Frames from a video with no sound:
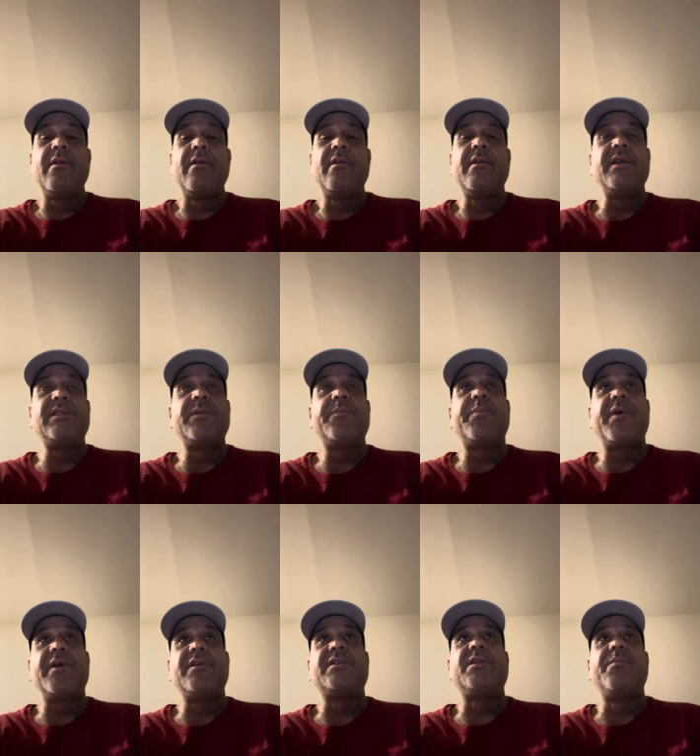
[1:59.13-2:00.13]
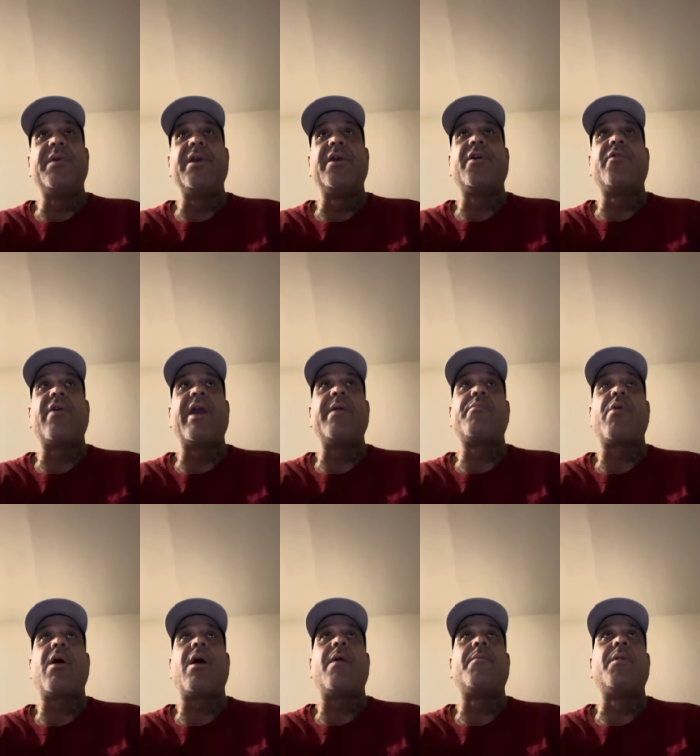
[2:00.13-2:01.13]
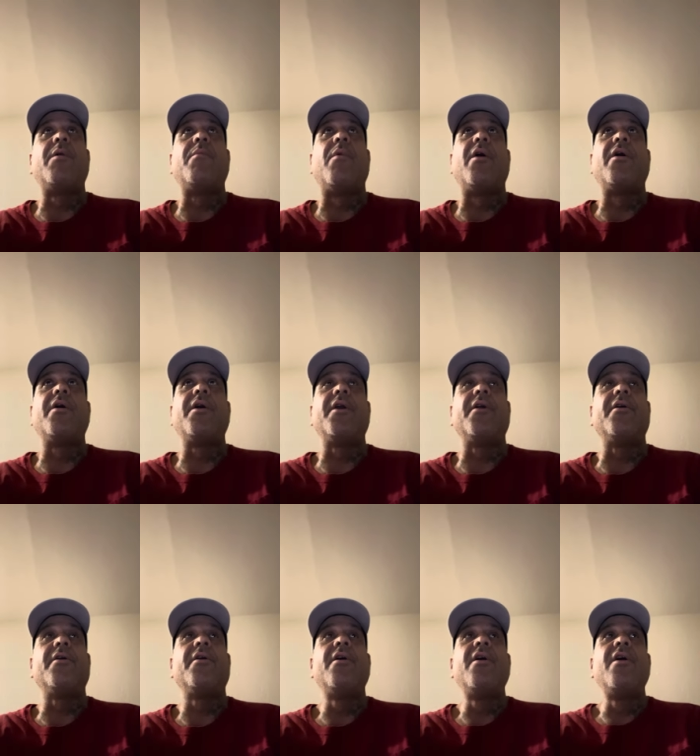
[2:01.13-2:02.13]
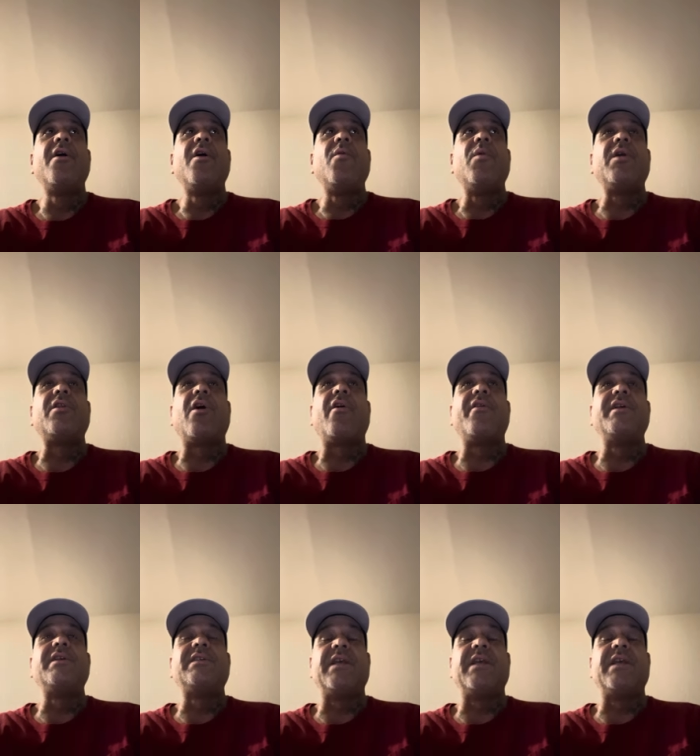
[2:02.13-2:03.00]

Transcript: This appears to be a great problem on here with all these